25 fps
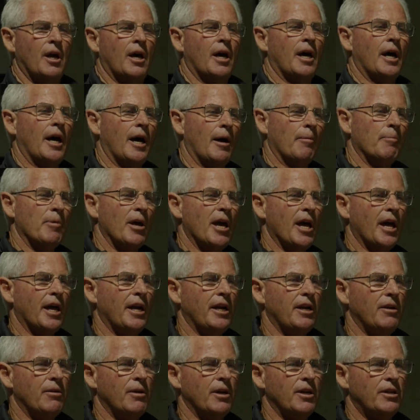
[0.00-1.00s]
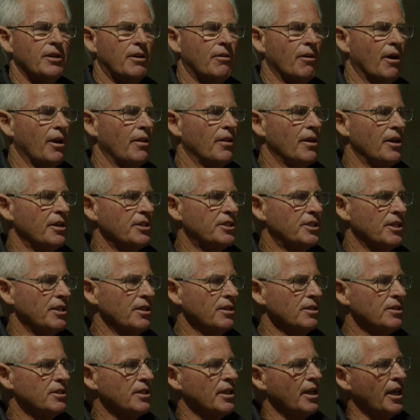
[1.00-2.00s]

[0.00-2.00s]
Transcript: How do you integrate those things?